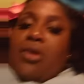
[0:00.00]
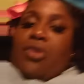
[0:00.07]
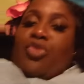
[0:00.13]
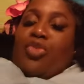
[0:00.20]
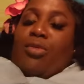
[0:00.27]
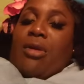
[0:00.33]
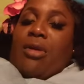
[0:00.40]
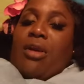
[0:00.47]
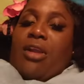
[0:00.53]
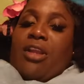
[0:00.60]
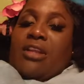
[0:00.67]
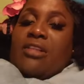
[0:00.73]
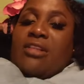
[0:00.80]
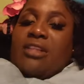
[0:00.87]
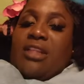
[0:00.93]
Oh, tomorrow
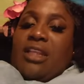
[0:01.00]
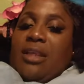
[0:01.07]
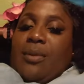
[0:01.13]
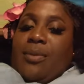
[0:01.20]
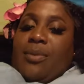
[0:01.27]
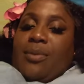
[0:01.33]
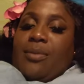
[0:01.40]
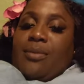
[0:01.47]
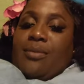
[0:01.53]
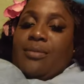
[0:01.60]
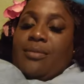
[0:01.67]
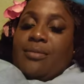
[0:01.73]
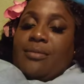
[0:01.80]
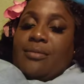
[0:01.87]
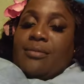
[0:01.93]
you sleep.
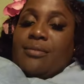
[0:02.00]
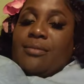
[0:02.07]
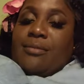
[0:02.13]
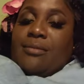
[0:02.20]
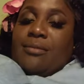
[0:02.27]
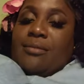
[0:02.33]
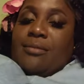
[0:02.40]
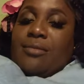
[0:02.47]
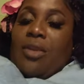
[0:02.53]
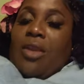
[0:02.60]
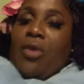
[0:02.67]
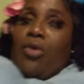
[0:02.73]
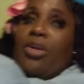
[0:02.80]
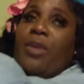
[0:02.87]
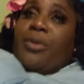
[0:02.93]

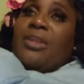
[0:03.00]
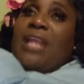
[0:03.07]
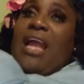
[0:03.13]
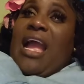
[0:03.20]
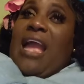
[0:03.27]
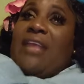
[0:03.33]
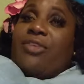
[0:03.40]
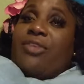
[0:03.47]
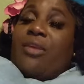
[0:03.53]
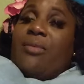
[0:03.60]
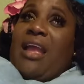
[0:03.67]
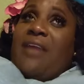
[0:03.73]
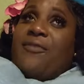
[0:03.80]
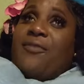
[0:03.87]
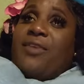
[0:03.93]
You not put that ice cream in
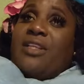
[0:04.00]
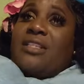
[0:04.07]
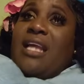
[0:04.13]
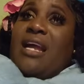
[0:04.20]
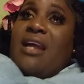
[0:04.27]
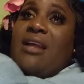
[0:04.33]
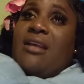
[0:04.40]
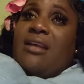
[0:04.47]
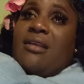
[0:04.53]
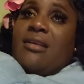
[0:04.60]
the freezer?